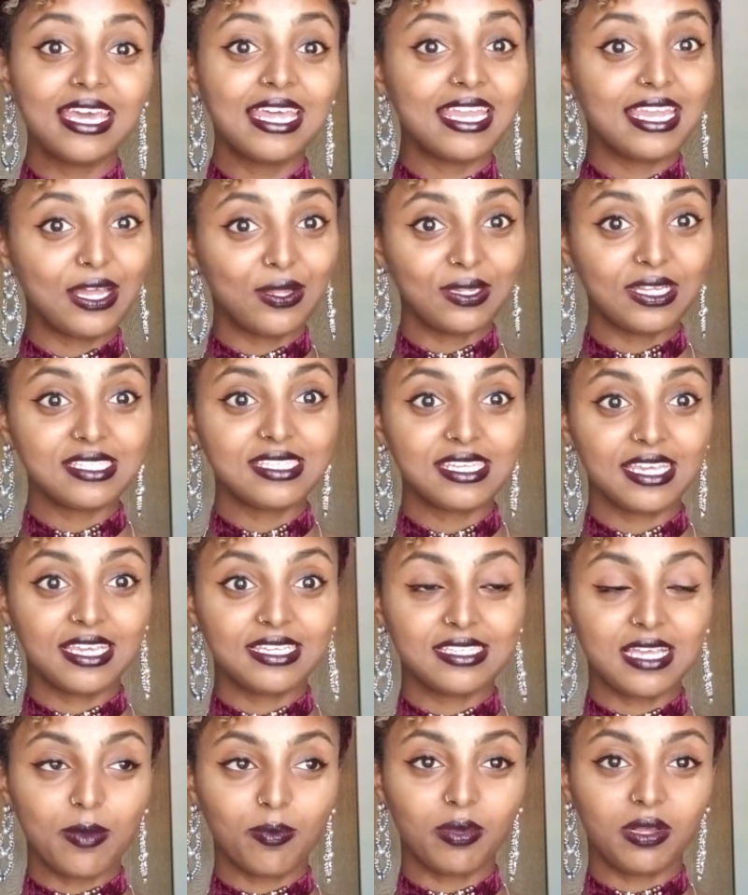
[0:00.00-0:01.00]
Now let's see
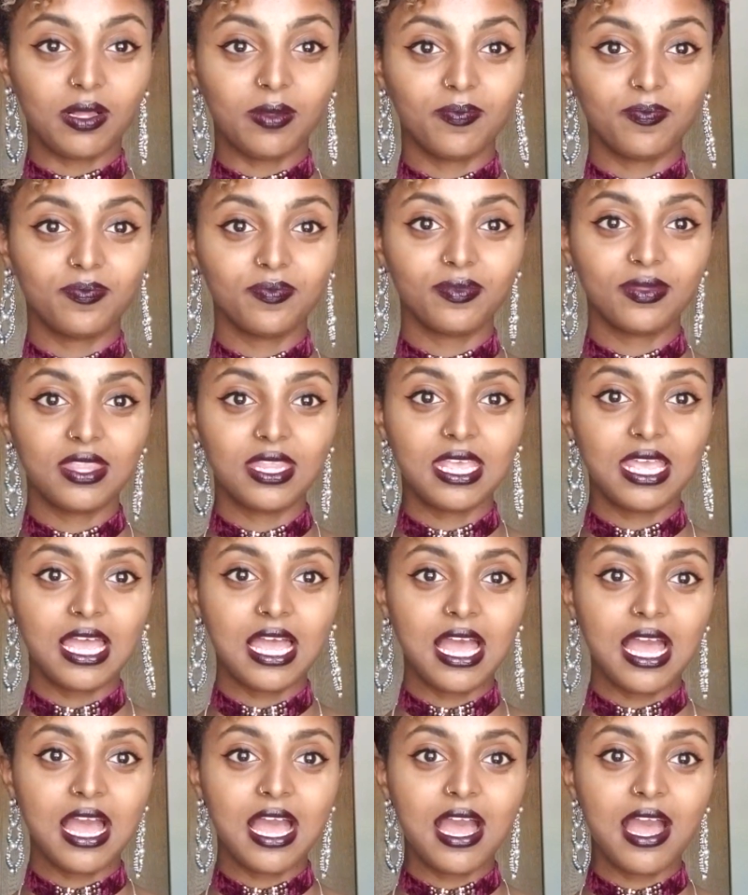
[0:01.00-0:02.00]
example.
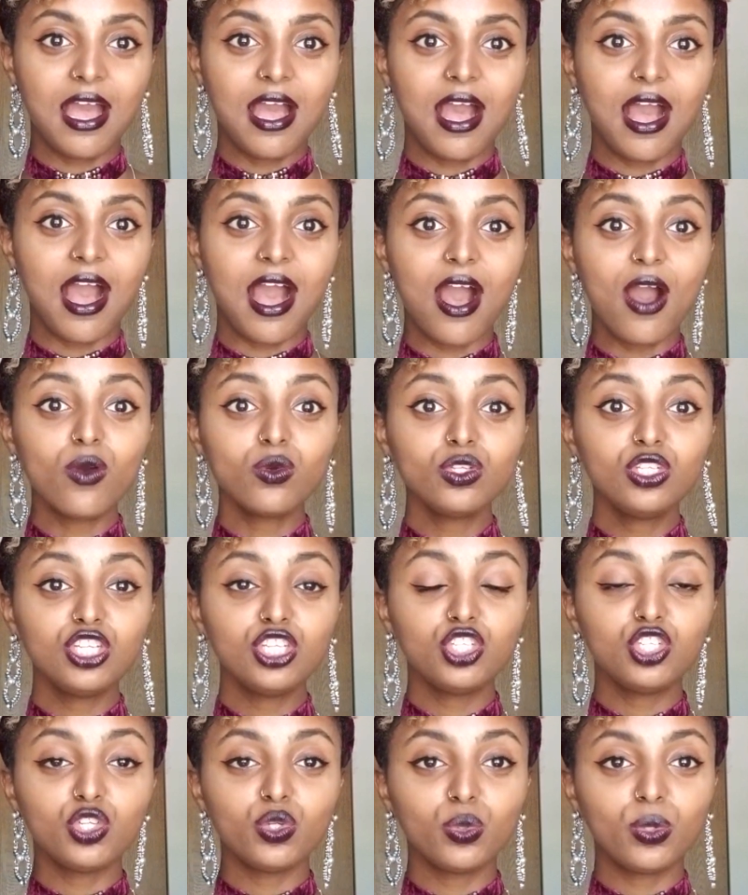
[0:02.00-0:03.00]
How did
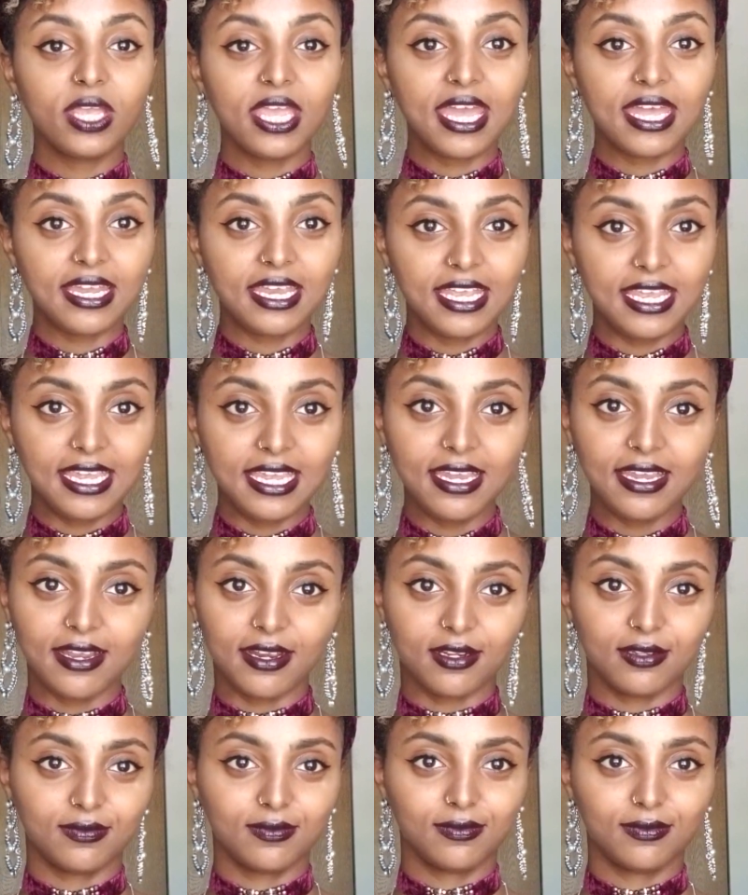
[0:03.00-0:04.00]
you get here?
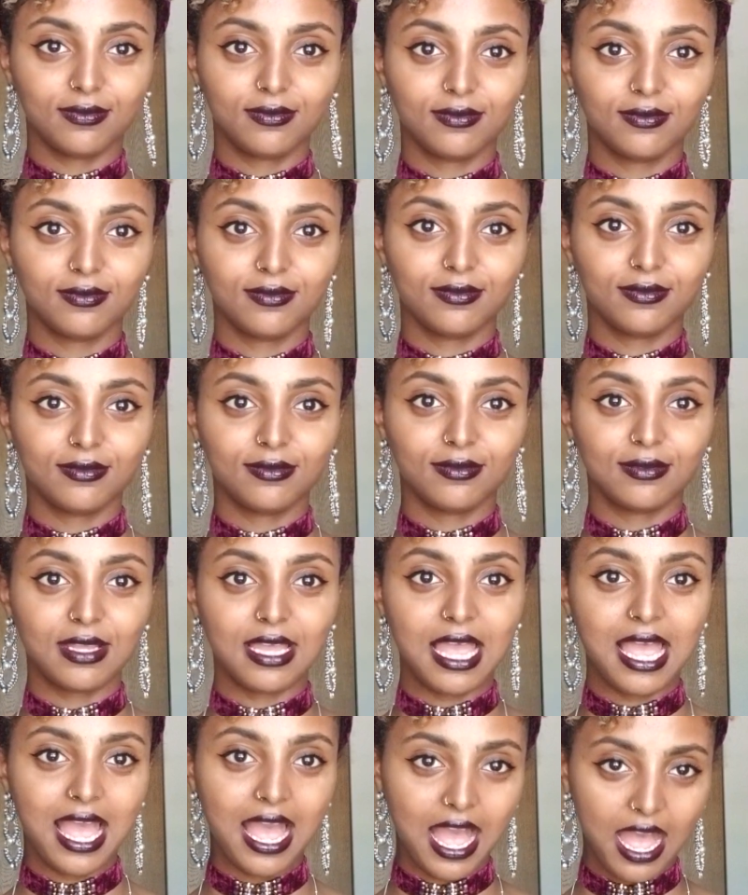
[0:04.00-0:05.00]

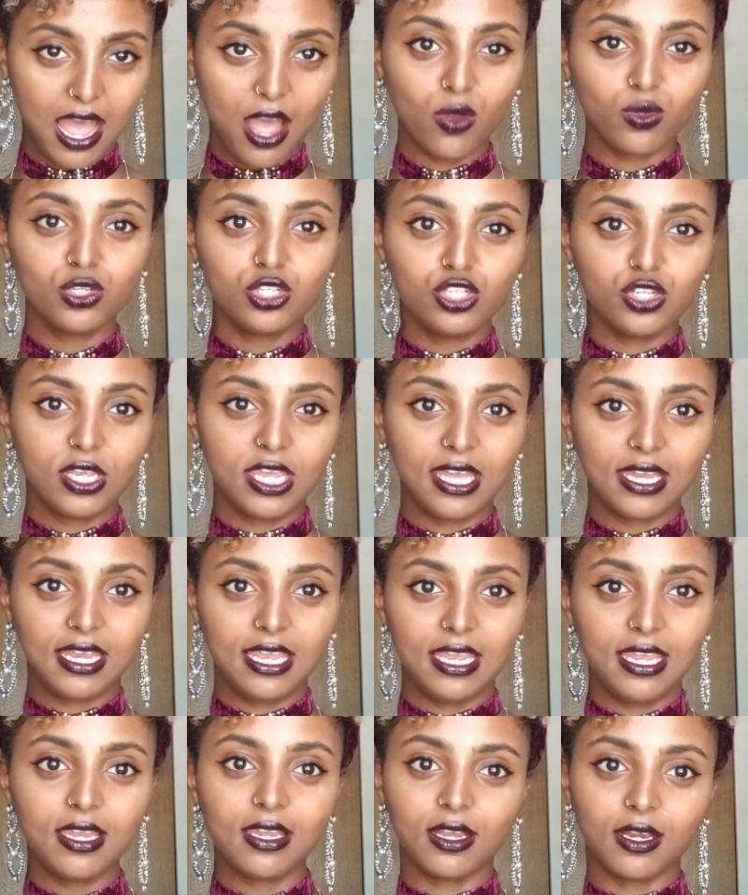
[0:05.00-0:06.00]
How did you get
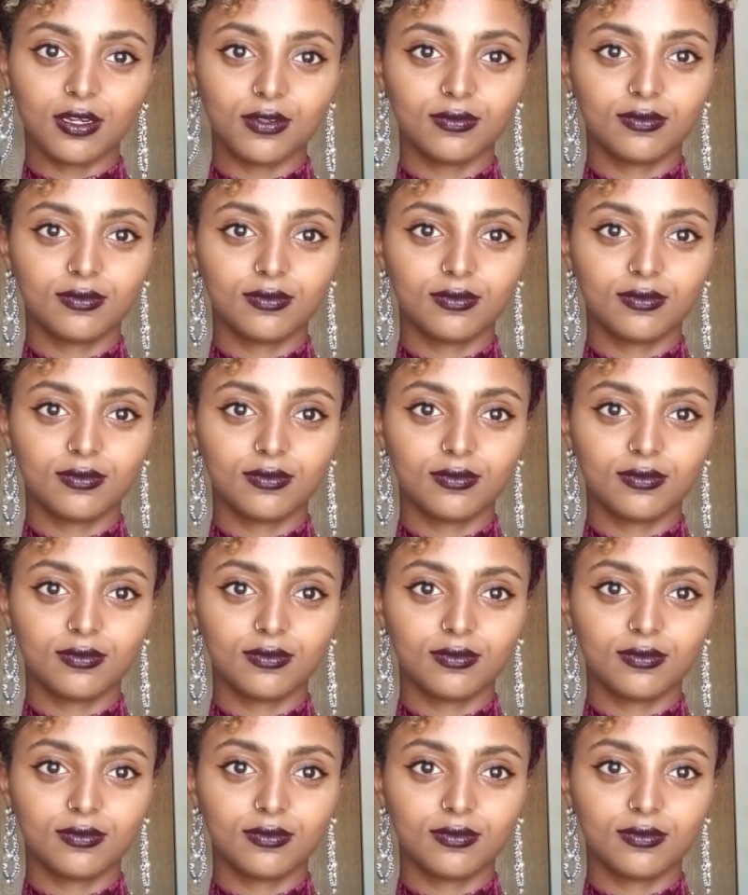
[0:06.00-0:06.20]
here?